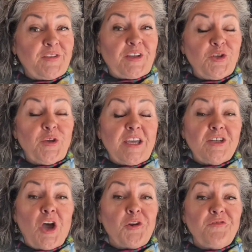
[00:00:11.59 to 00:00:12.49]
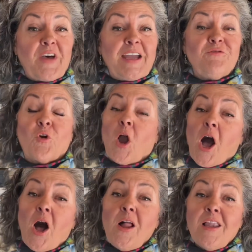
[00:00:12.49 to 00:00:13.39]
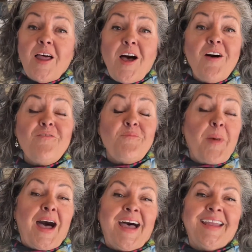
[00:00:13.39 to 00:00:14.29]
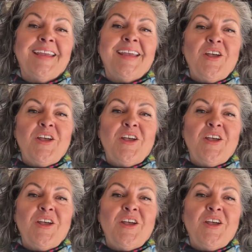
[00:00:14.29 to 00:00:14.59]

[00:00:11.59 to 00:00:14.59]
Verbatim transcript: that you get notified for all of my